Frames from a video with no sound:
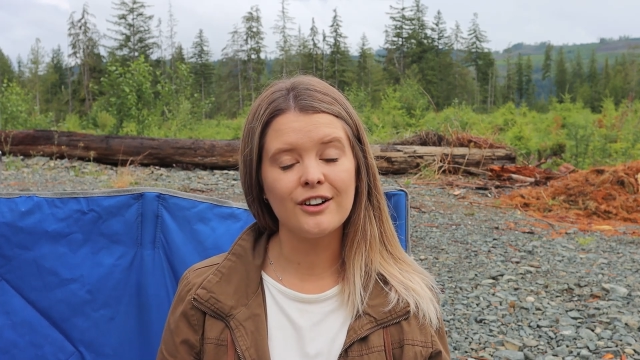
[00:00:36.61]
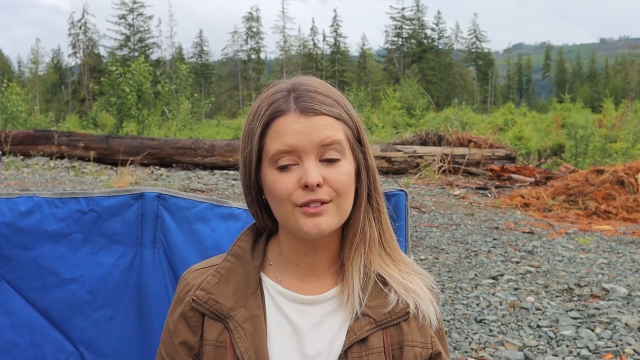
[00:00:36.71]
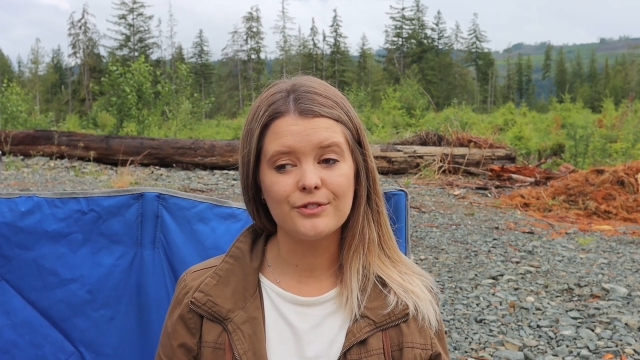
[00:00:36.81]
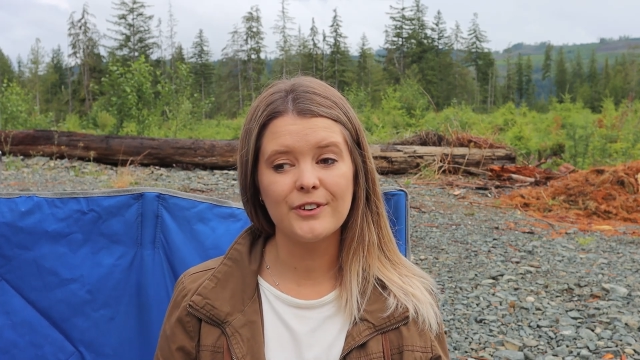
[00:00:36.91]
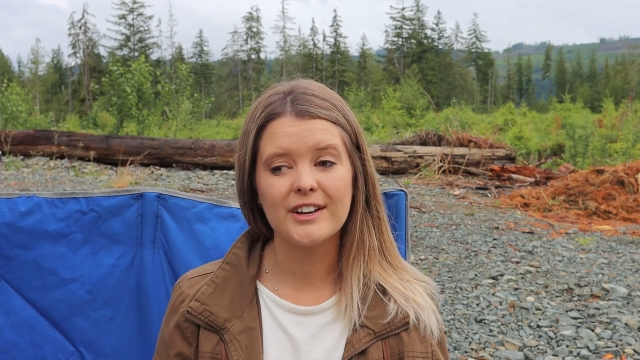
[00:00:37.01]

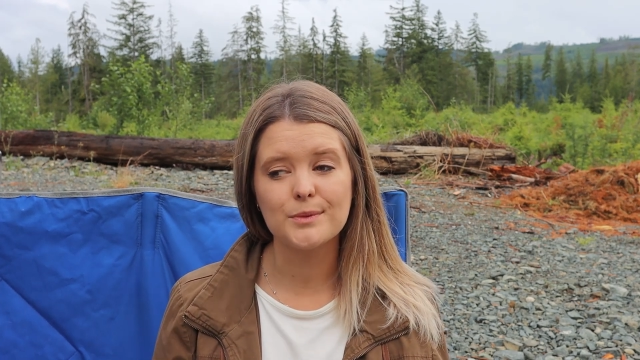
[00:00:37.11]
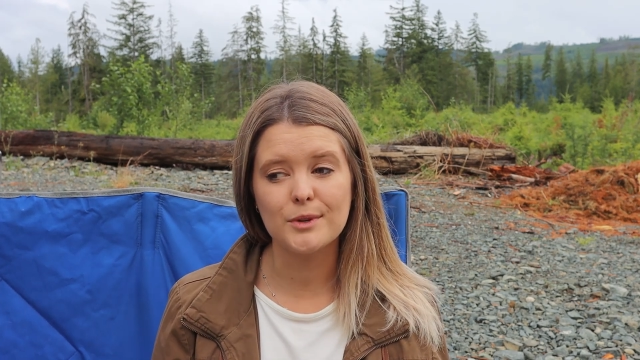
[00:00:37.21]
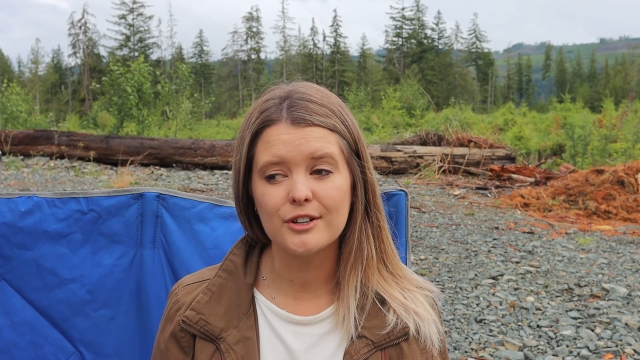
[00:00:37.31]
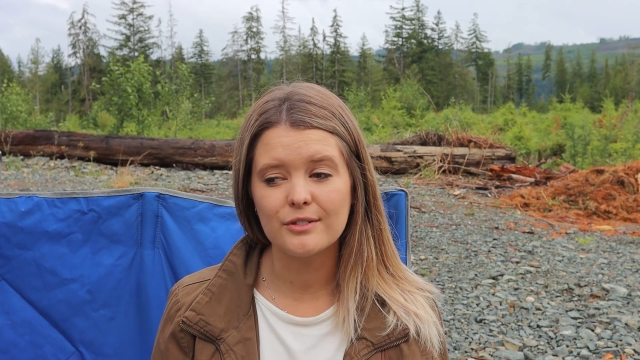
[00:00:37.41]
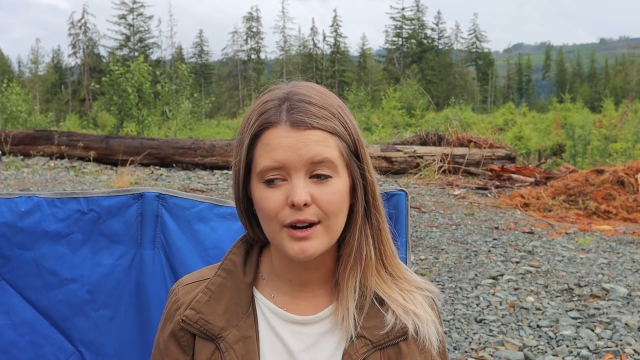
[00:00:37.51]
all the files
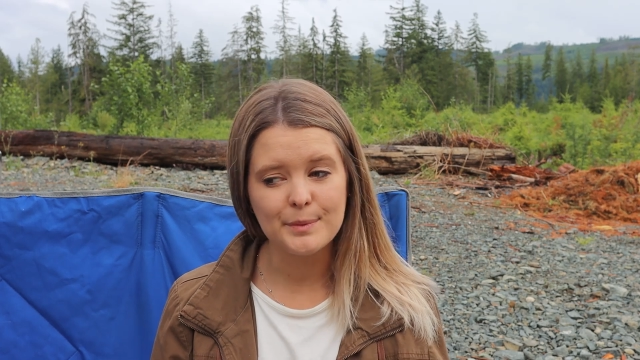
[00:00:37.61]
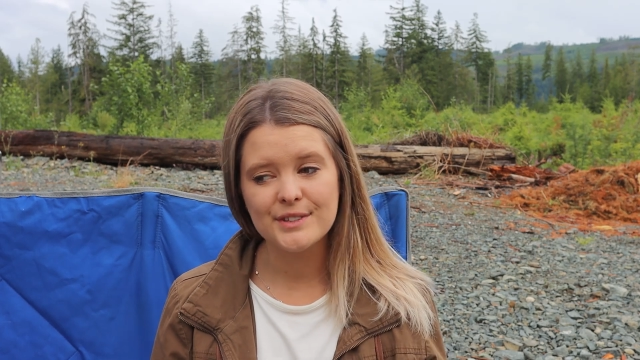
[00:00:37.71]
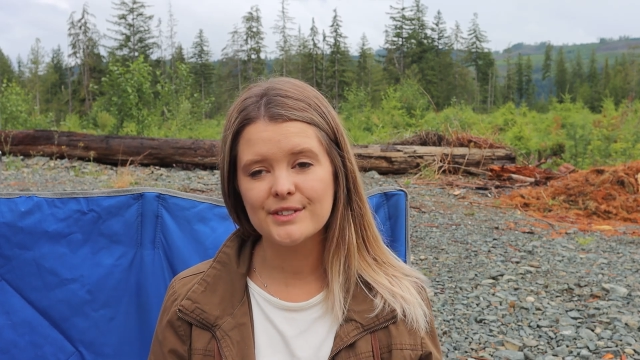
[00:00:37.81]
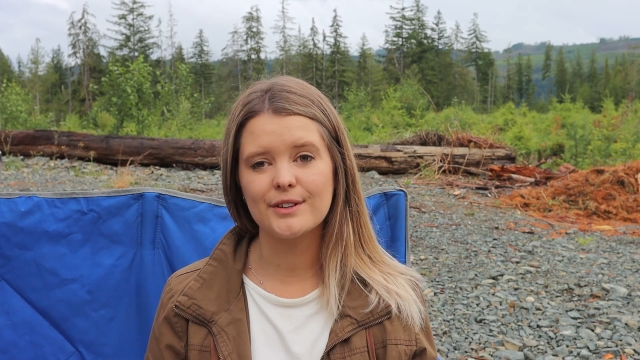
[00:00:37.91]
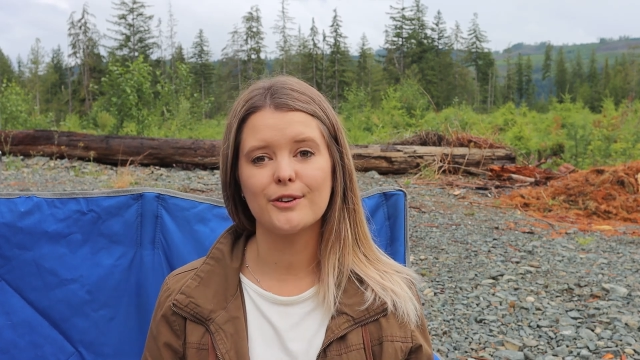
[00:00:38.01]
were corrupt,
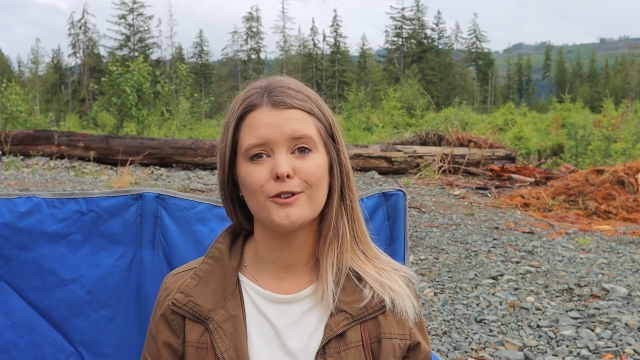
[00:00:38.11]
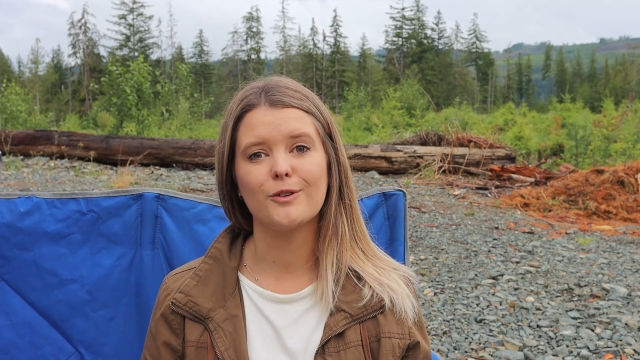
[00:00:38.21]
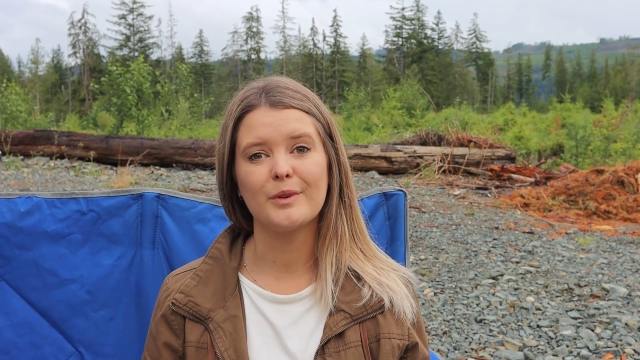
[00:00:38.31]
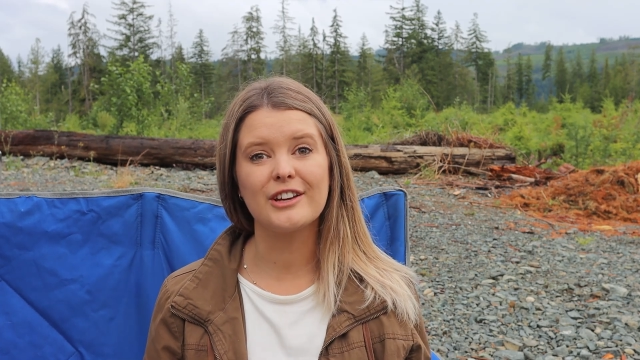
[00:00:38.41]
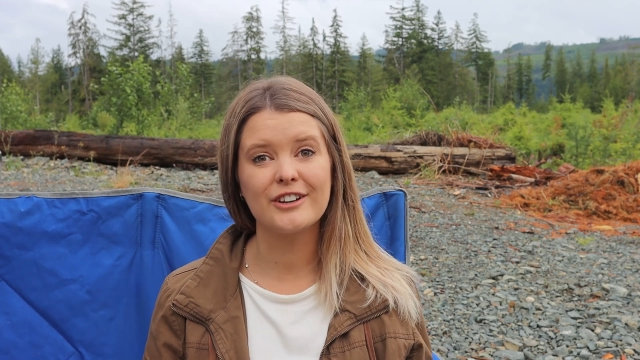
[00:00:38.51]
so
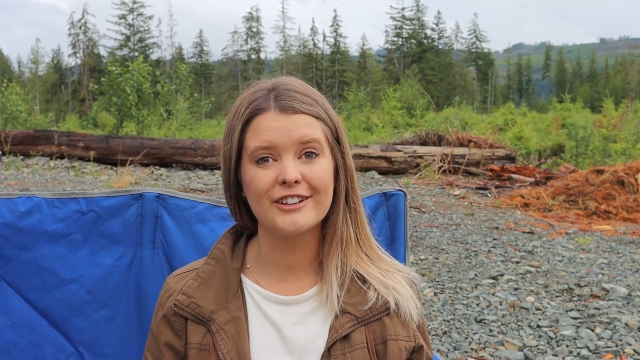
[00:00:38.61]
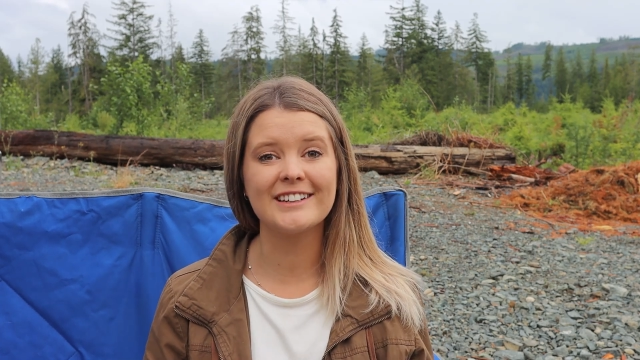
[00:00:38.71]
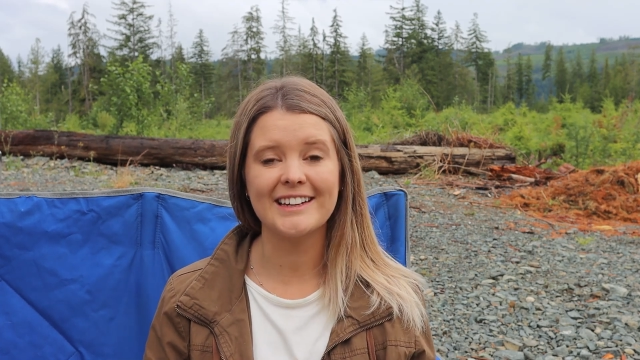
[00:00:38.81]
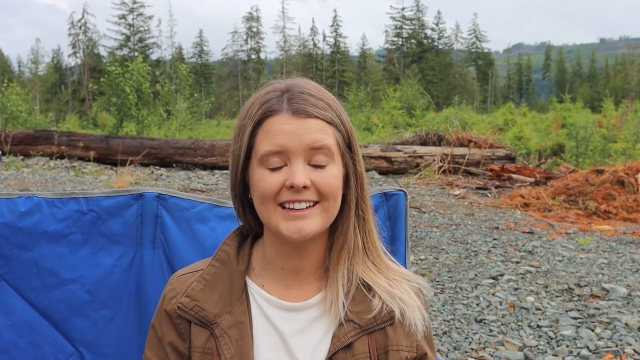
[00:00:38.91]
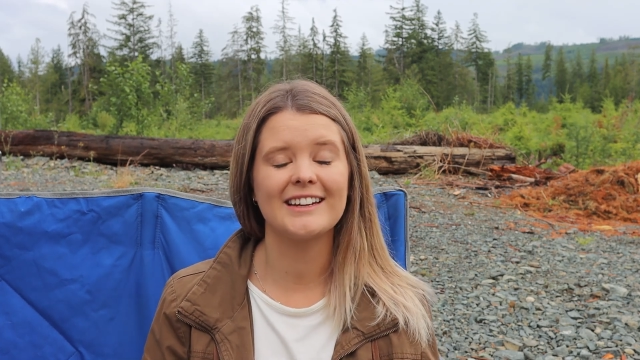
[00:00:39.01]
we
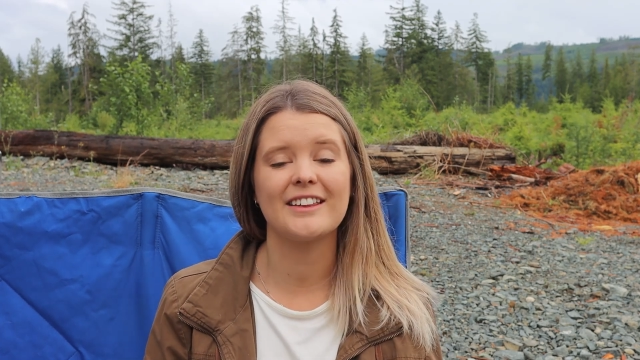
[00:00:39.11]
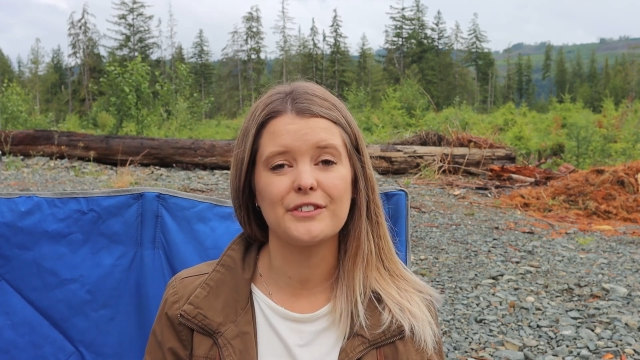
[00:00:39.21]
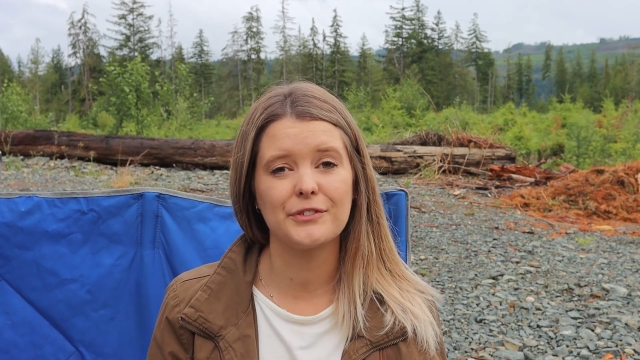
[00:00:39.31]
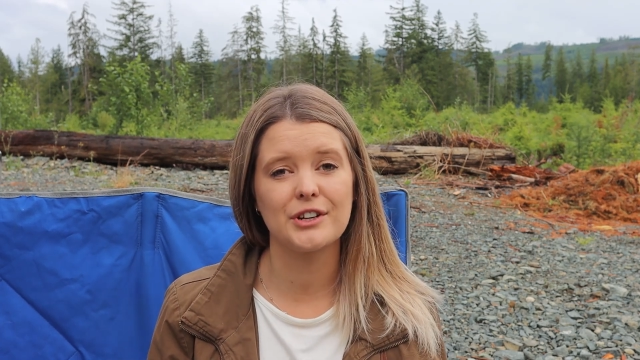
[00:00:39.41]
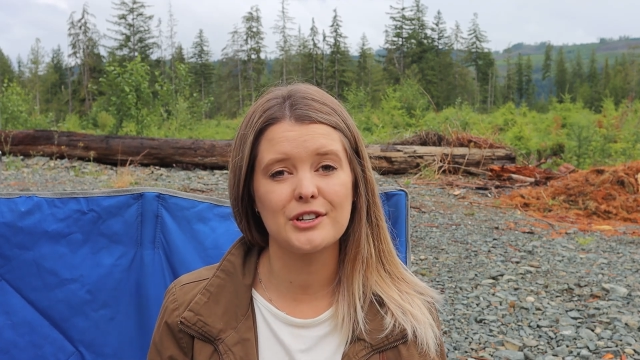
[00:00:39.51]
couldn't get any of
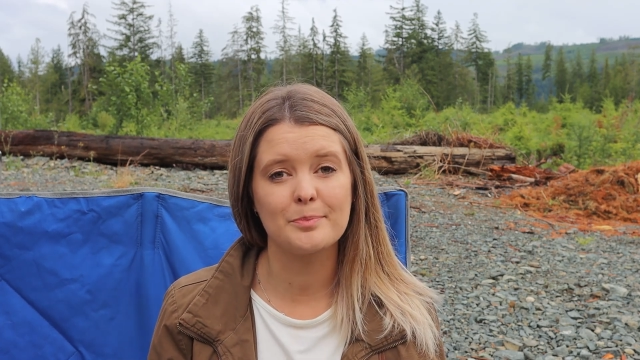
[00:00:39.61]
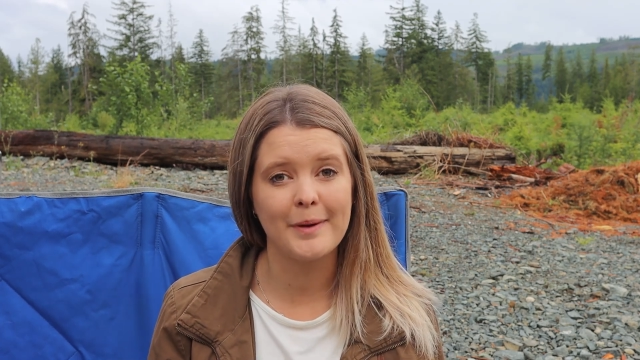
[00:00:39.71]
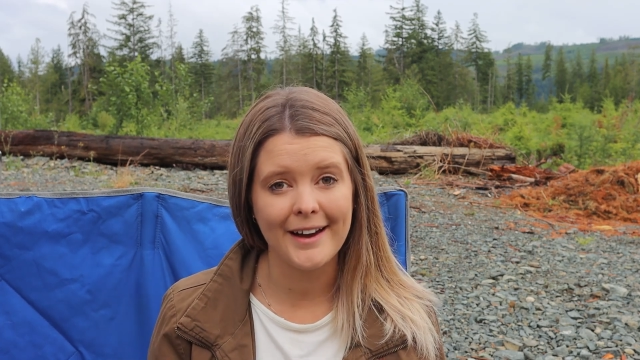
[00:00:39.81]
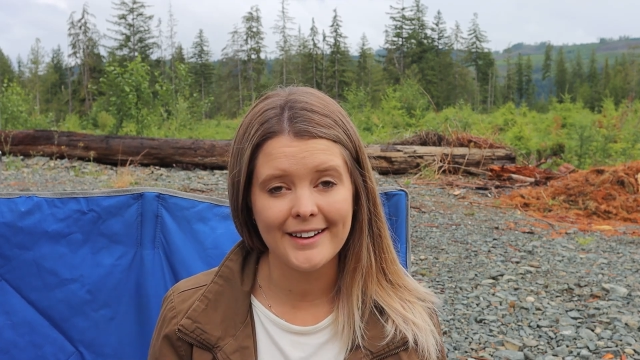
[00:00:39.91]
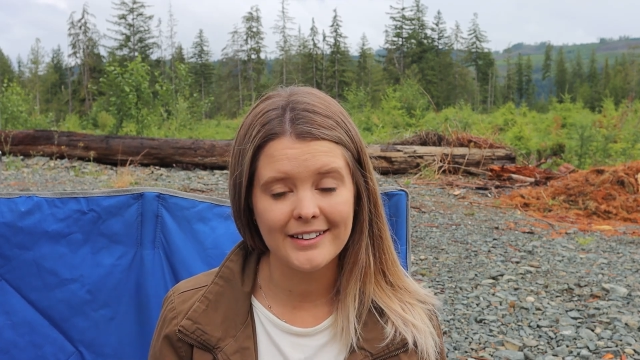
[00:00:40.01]
the footage
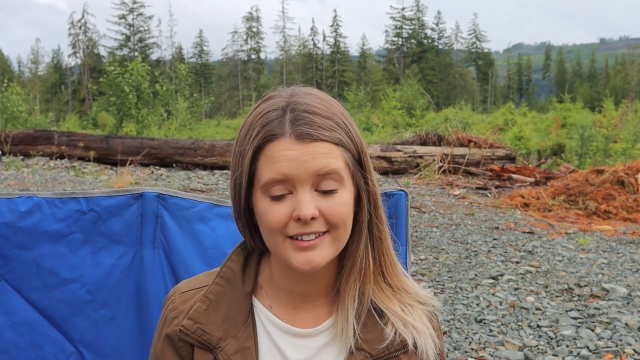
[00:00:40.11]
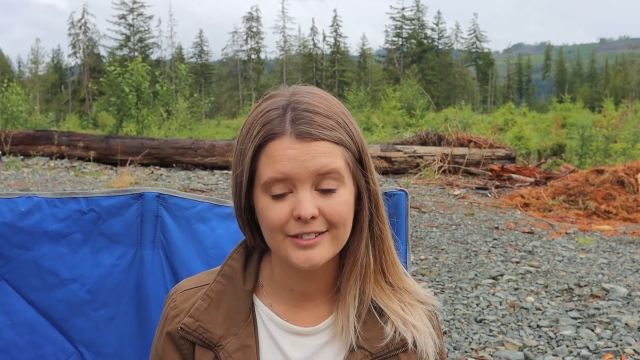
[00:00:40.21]
back.